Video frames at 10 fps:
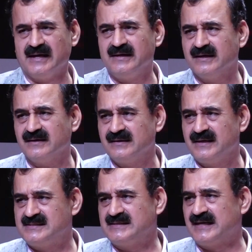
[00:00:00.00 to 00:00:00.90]
Is it in
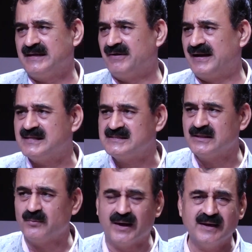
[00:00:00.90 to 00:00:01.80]
India? Is it
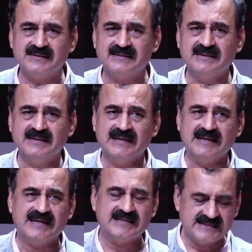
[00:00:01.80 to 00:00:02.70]
anywhere else in the
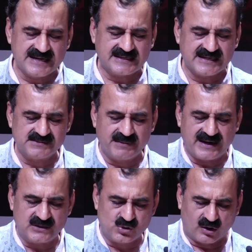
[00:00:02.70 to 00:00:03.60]
world?
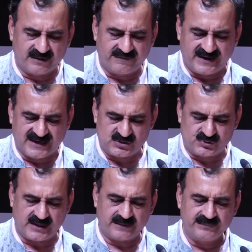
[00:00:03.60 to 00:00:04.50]
Internet has made
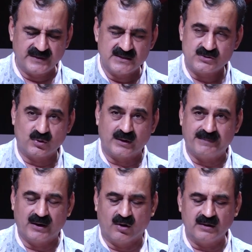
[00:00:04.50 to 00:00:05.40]
geography history.
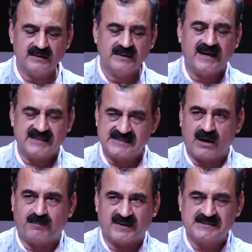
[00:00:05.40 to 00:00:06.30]
So lo and behold,
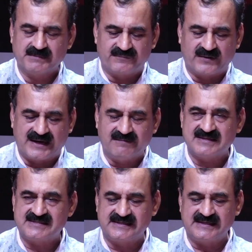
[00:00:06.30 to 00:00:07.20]
it's now
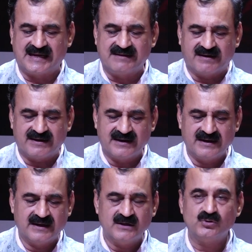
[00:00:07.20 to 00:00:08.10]
possible for anyone sitting
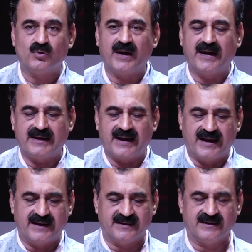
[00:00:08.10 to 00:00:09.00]
anywhere to
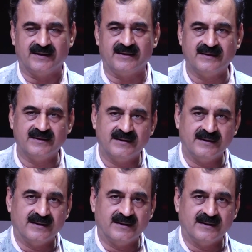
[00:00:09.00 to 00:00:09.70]
go ahead and,